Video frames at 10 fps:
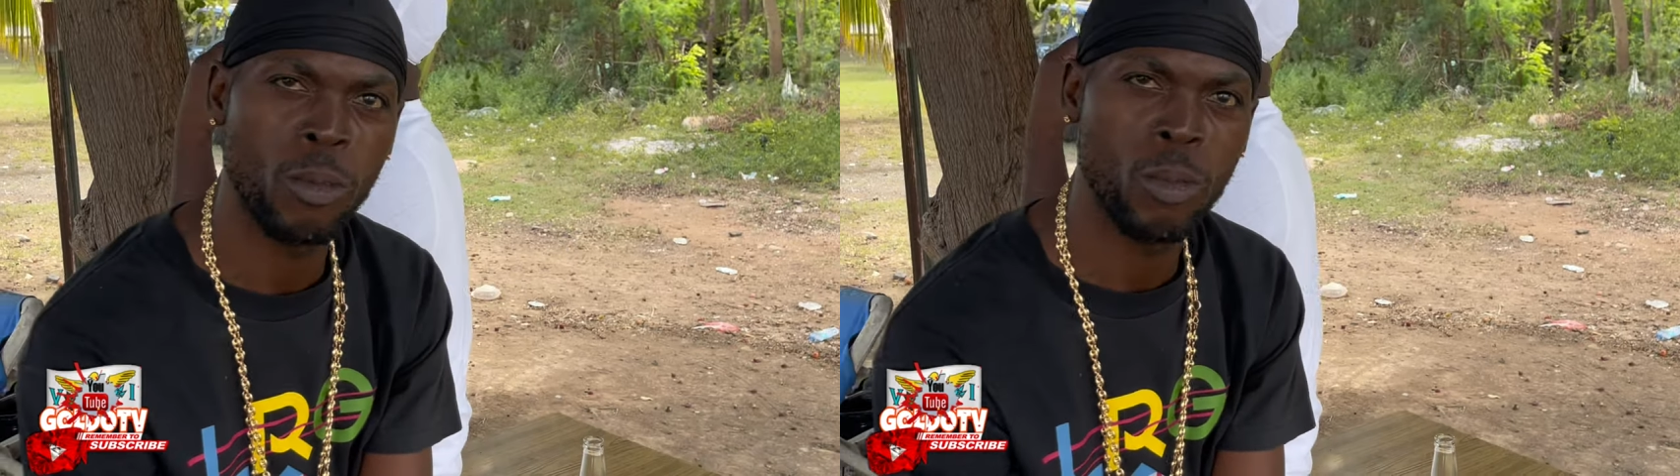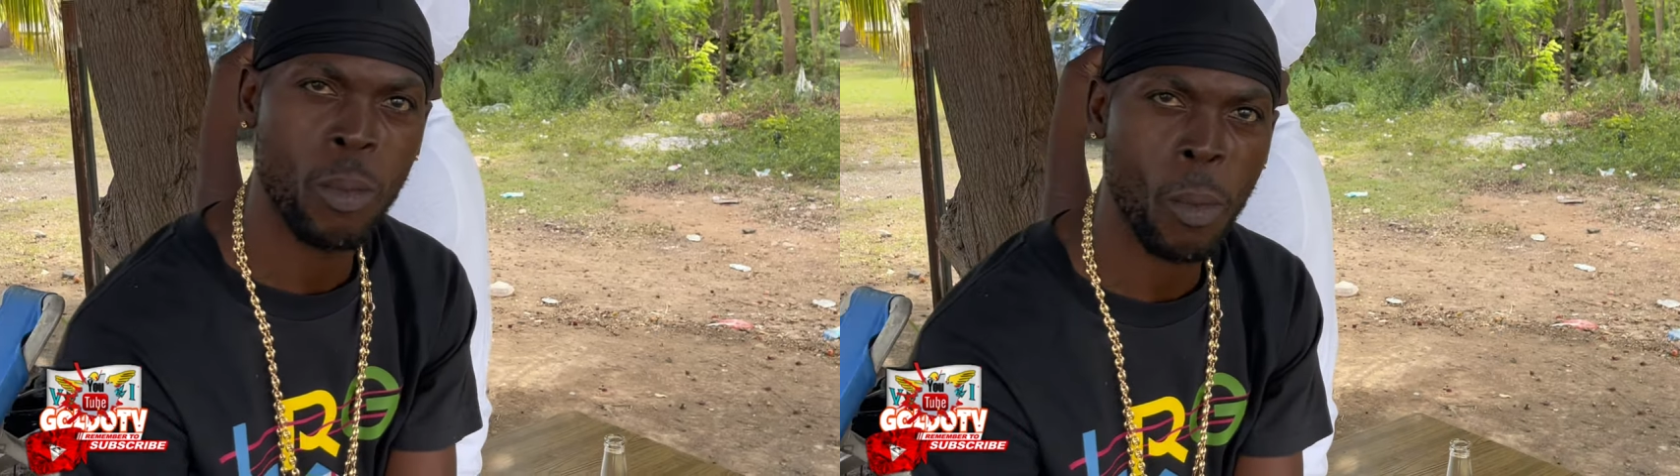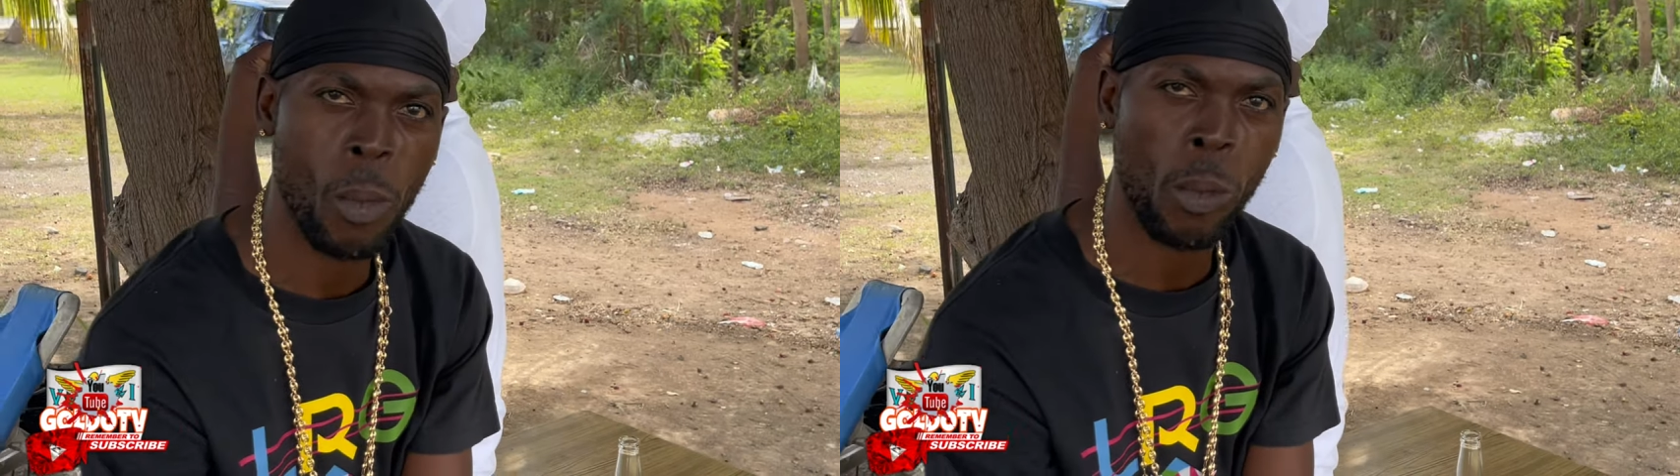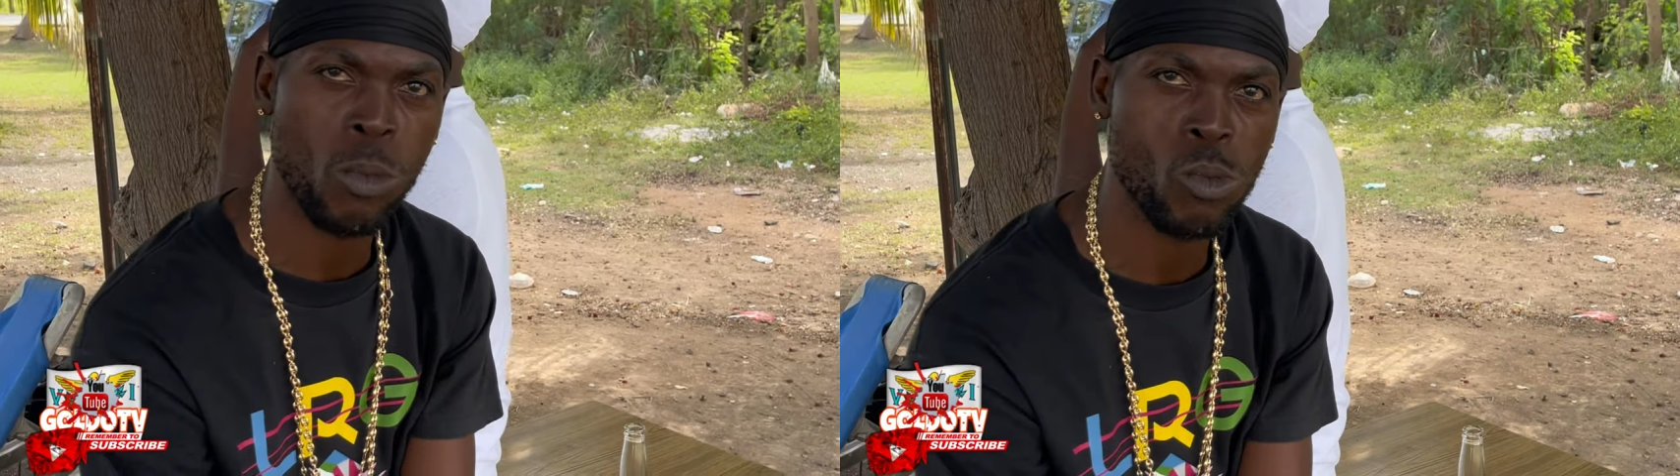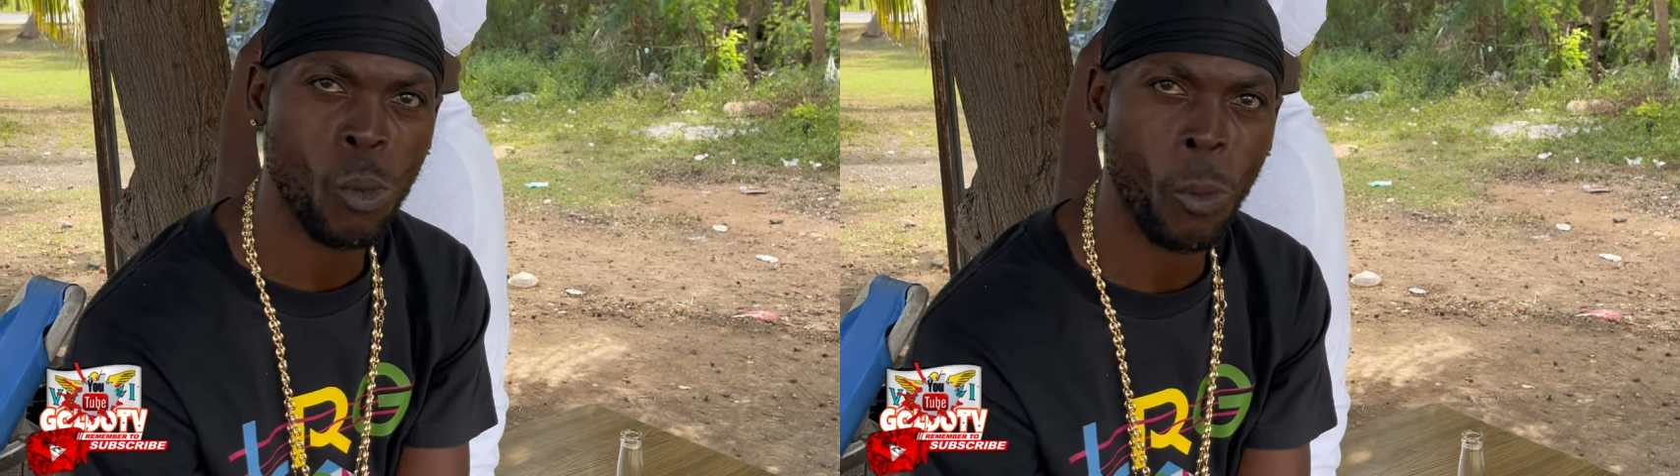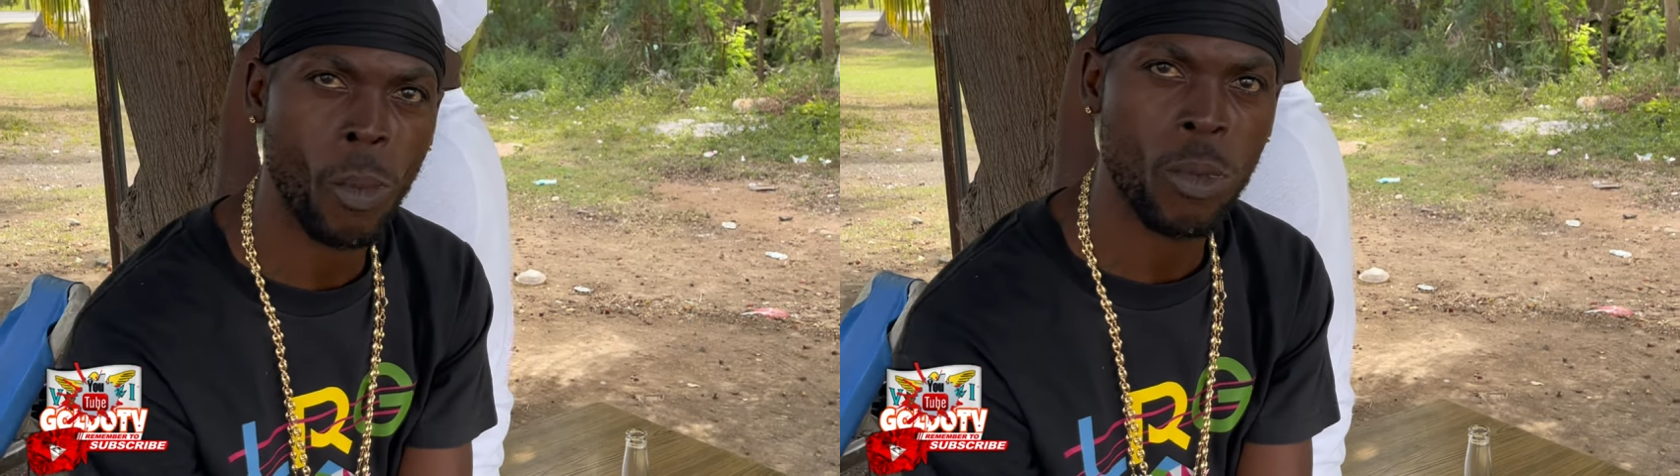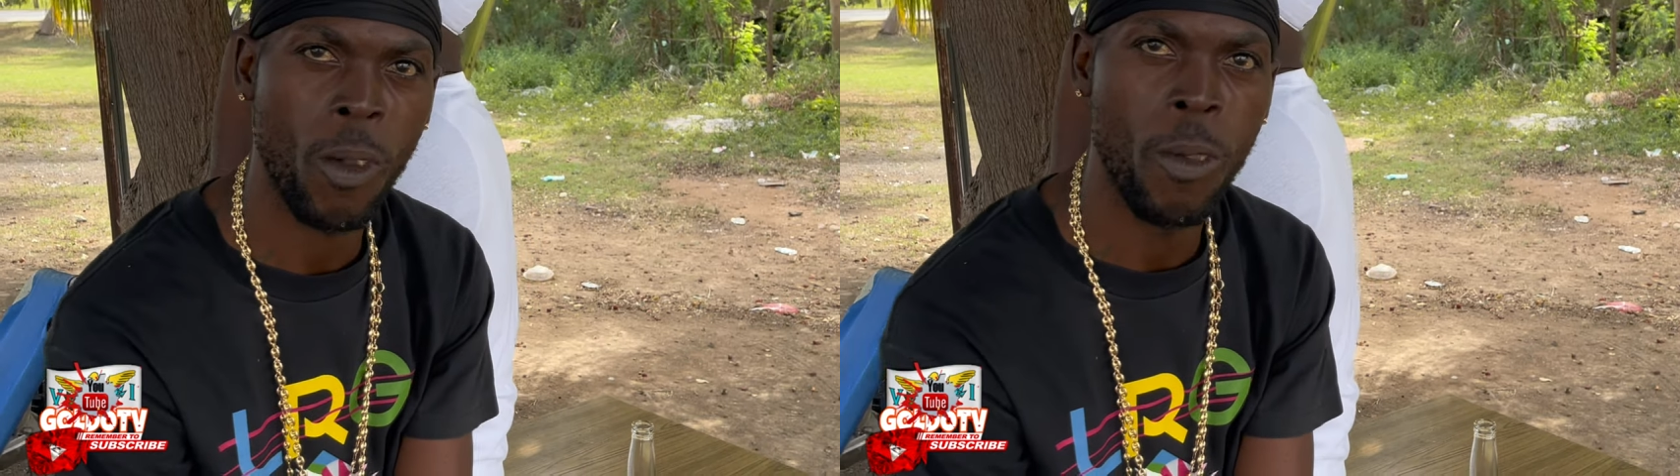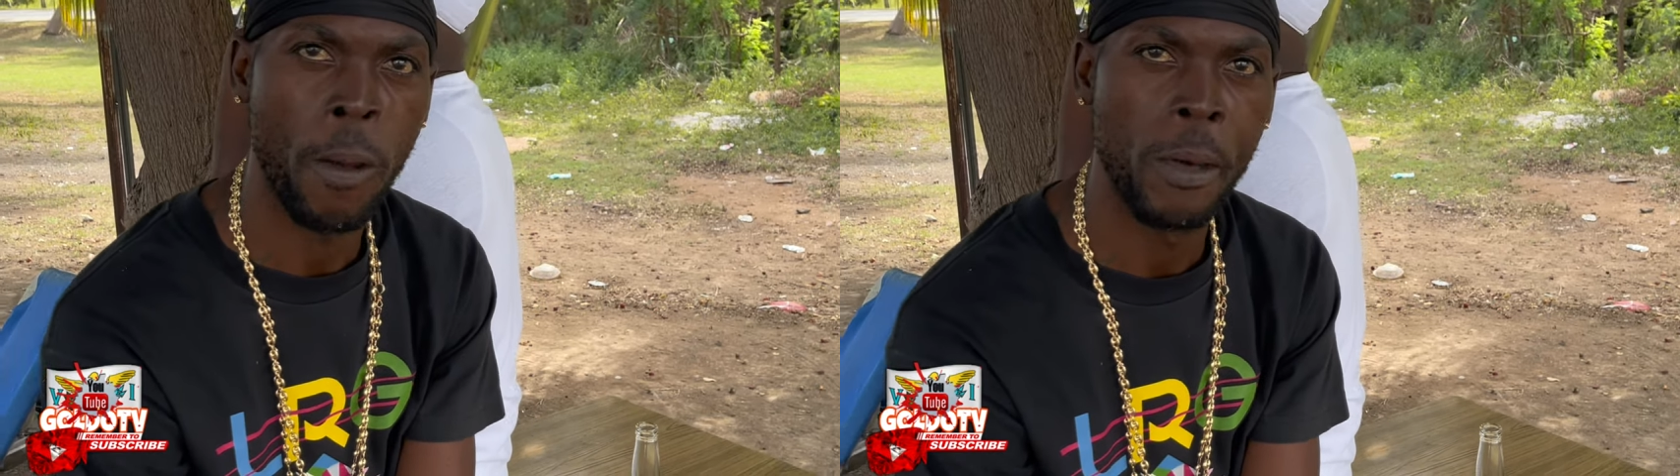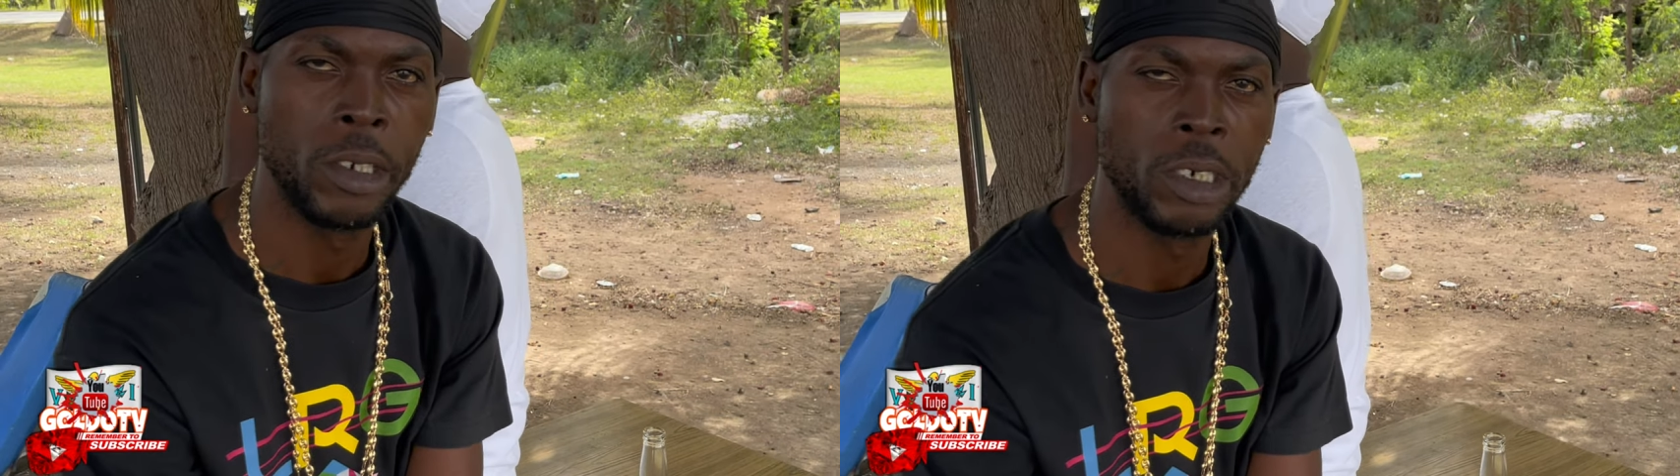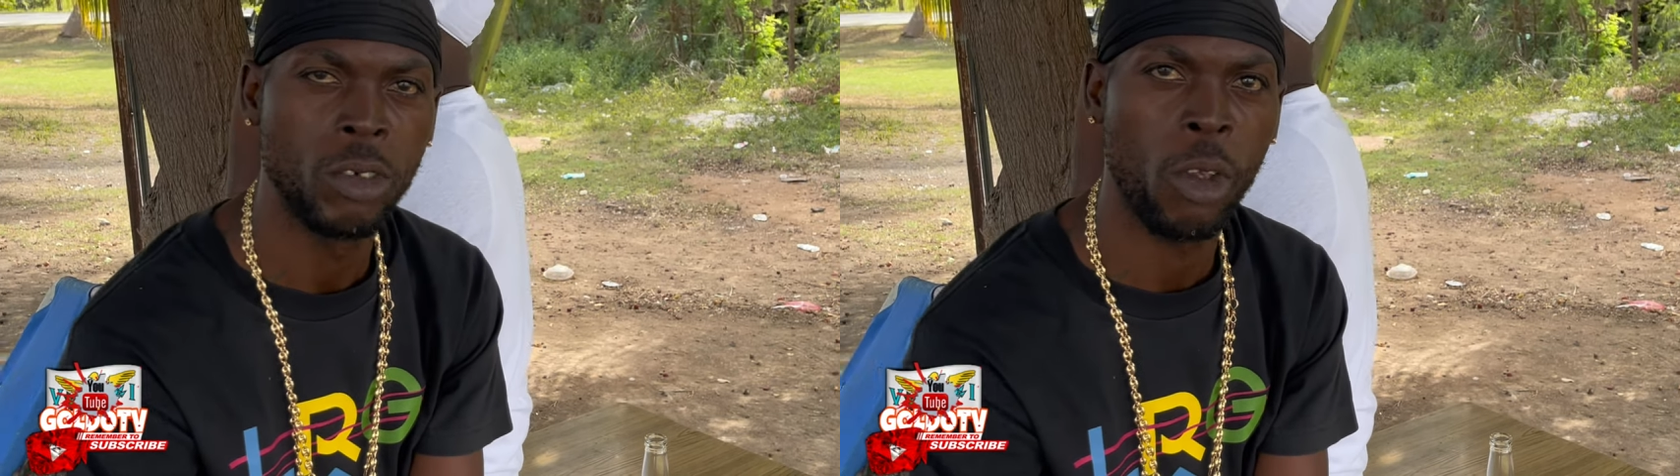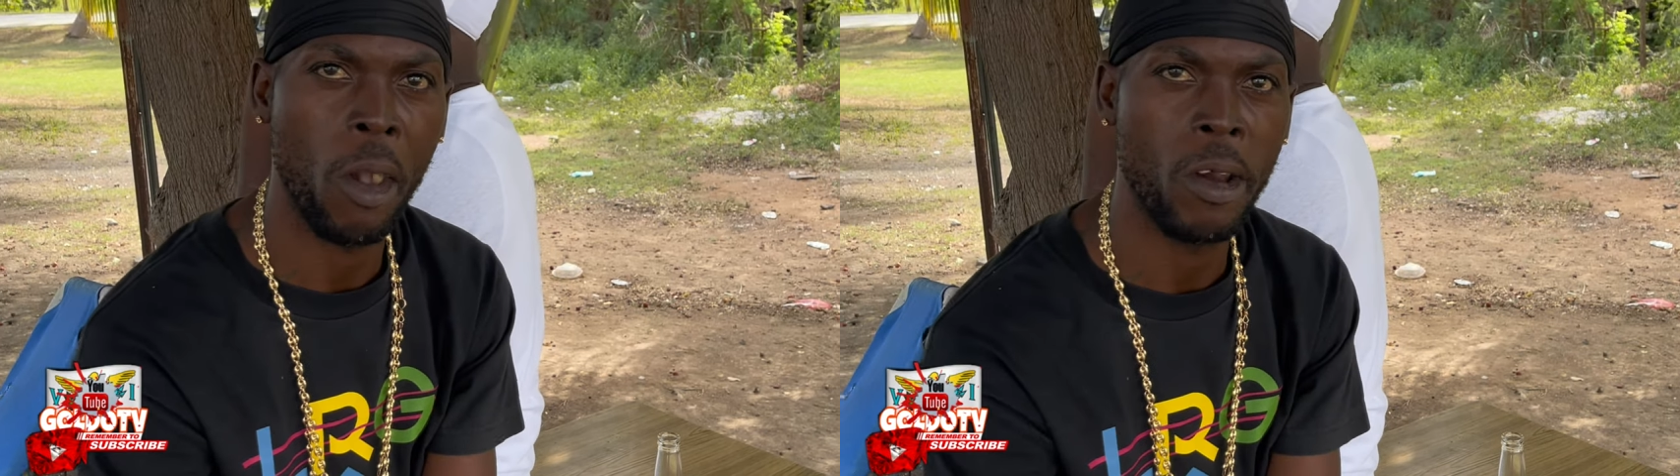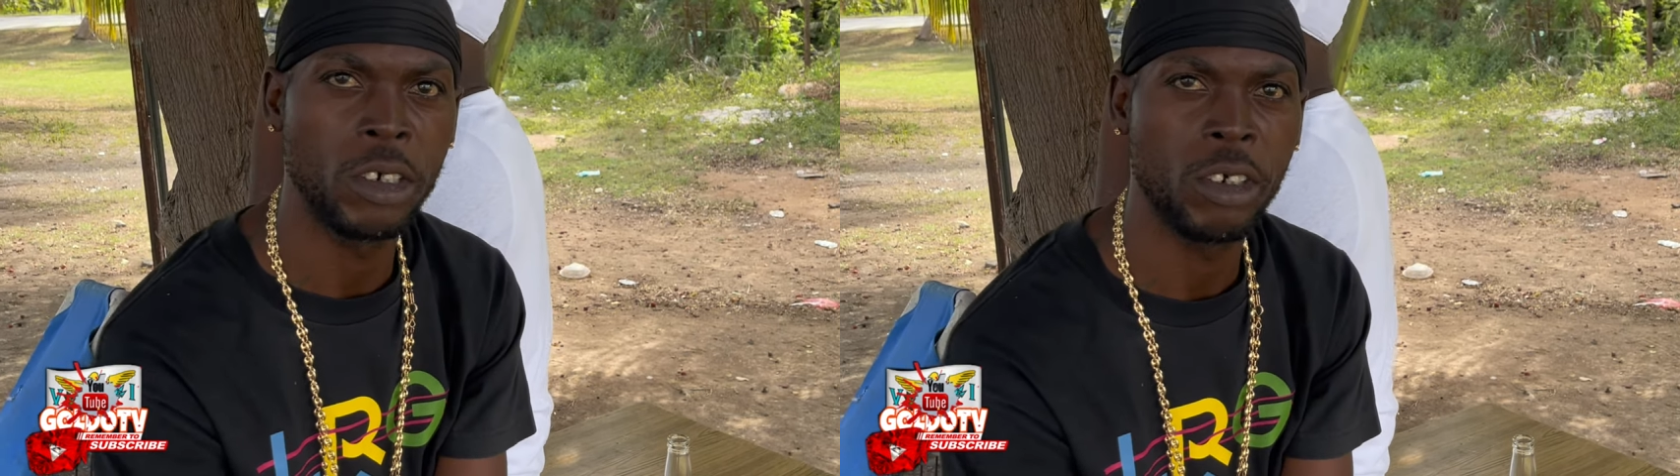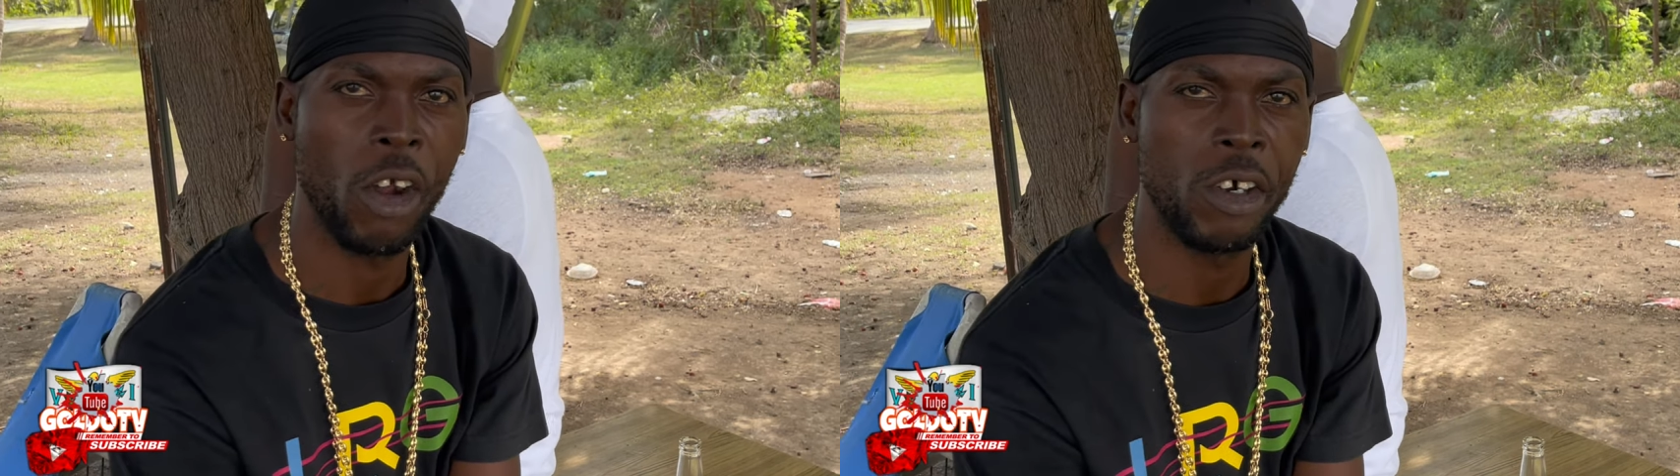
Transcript: take me out from first base and second base.